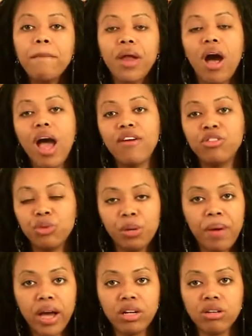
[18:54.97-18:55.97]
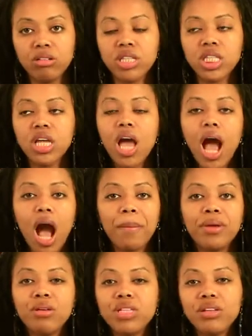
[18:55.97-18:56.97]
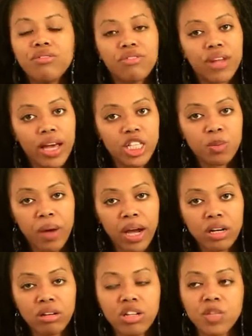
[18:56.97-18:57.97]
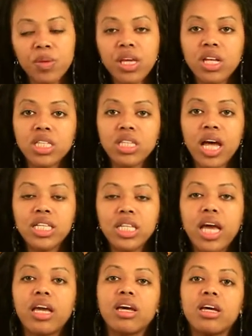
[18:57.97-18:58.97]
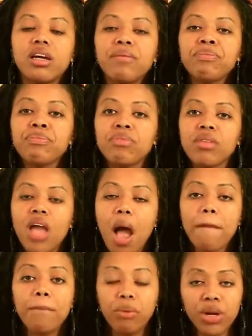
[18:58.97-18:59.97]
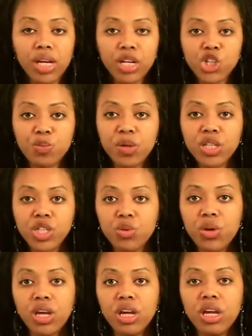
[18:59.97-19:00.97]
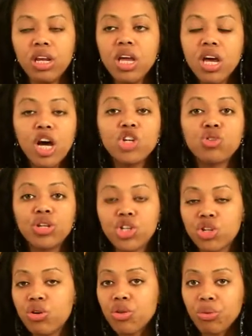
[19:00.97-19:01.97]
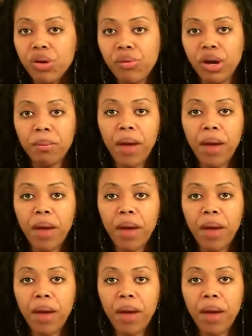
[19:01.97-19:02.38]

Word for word: but I'll have three binders. I'll be using flex binders because that's like a a bridge between a traditional three ring